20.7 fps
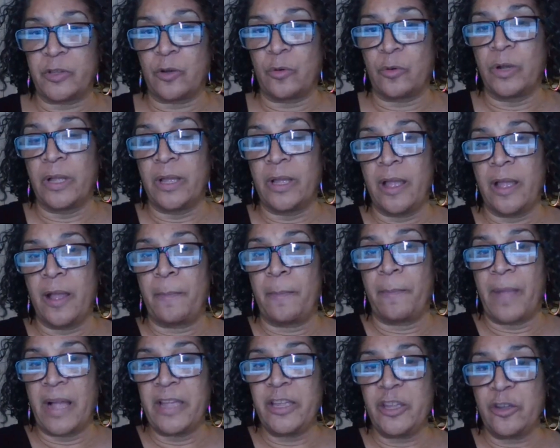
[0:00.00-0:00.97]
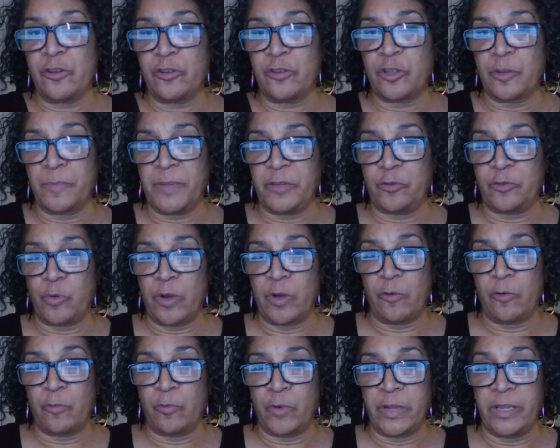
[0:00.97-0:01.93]
So my year is going to be
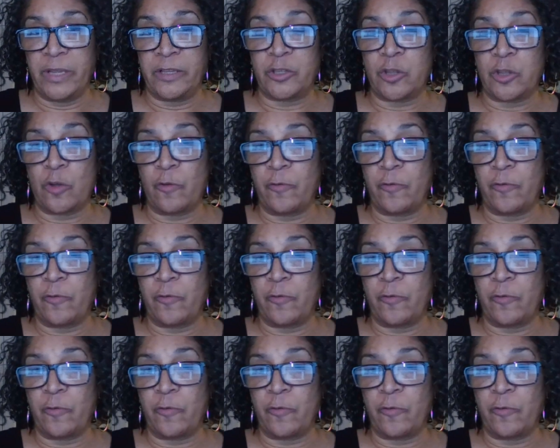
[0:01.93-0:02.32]
12 weeks.